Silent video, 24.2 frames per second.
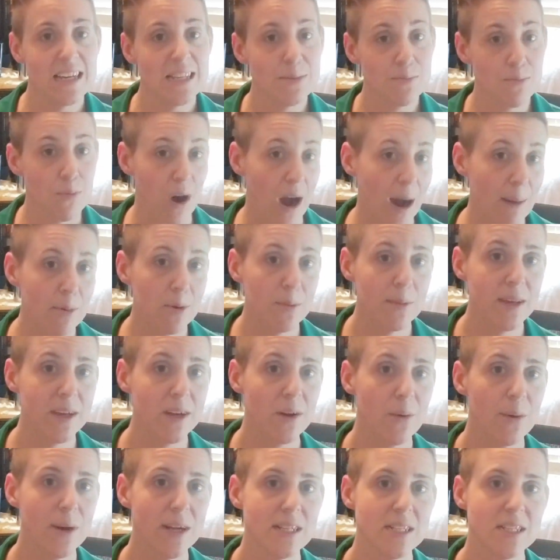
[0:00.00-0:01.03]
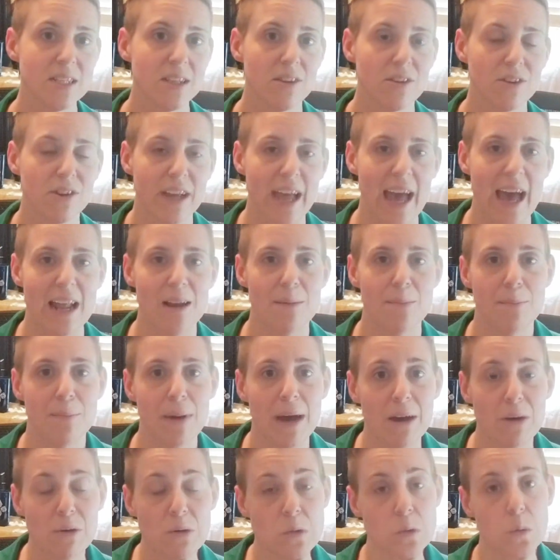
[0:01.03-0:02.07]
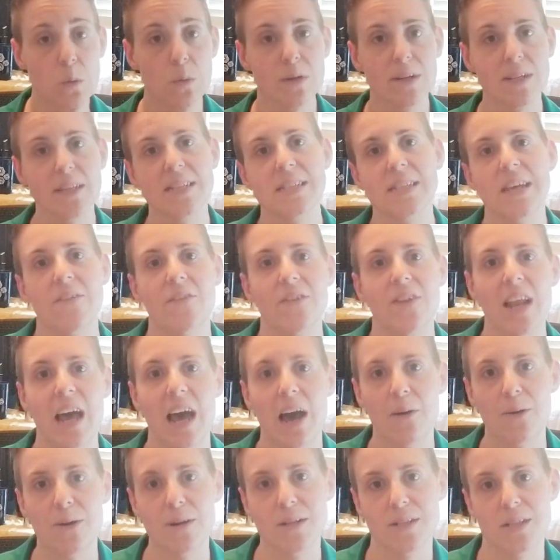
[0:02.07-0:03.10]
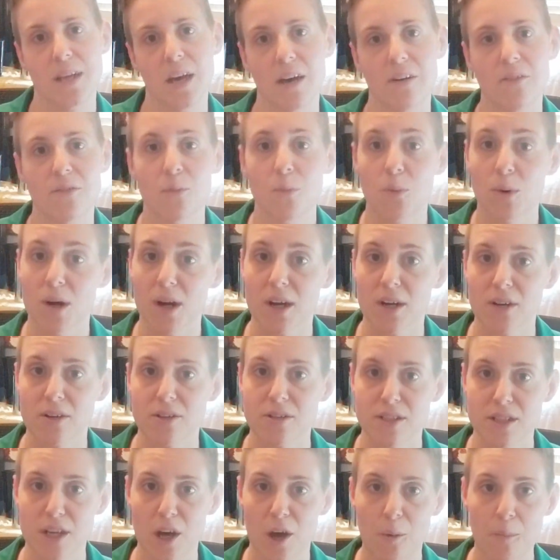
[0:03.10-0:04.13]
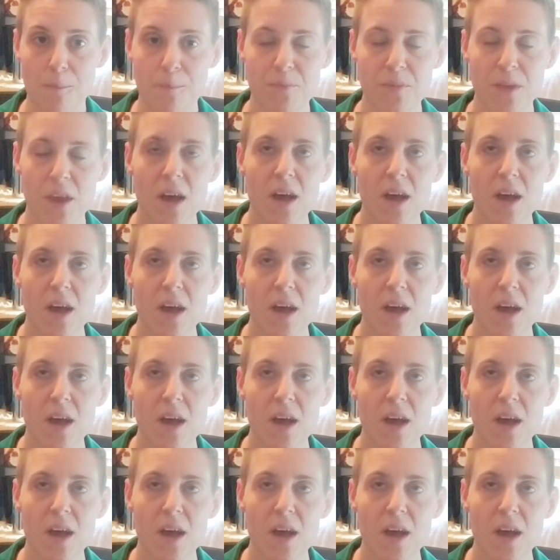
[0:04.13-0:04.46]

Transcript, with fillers: is probably going to look at about 27 hours of work or so.